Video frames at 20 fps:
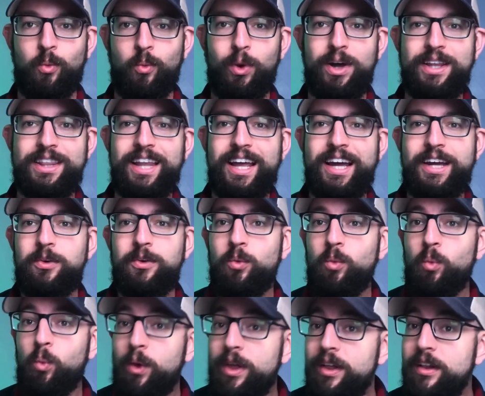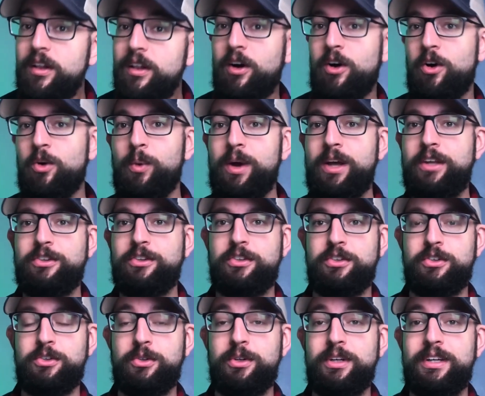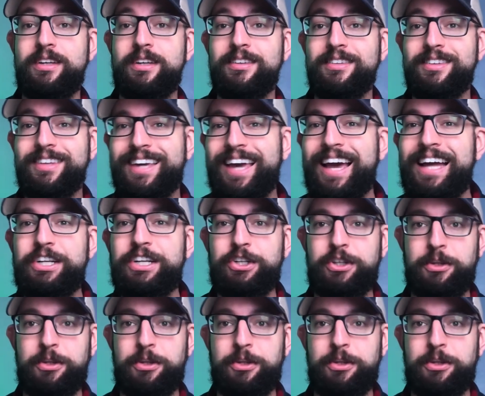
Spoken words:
What light will always do is catch the